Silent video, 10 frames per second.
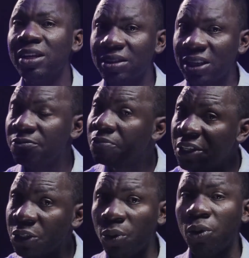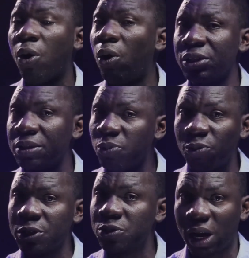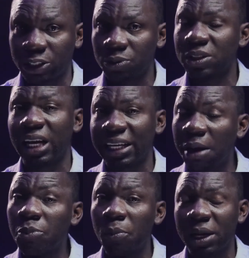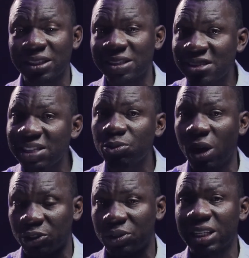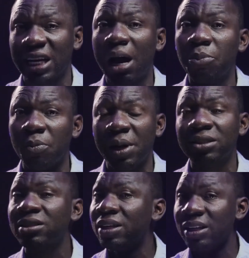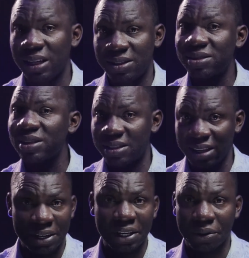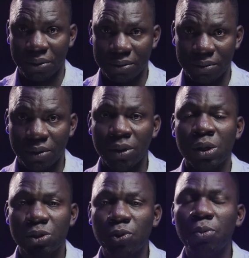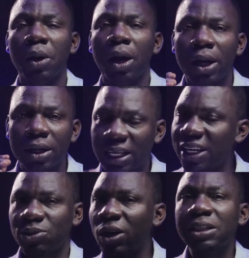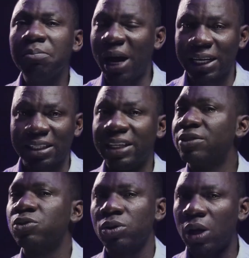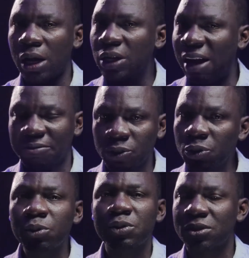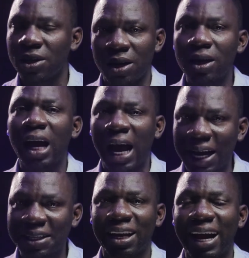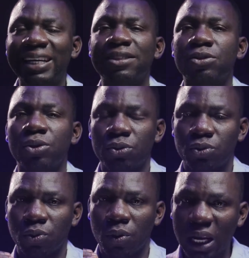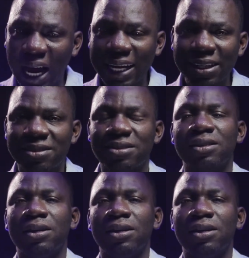the video or the movies you are shooting at that moment, the scene you are shooting at that moment, it's an error. So there is nothing bad in it. I've used hard light to light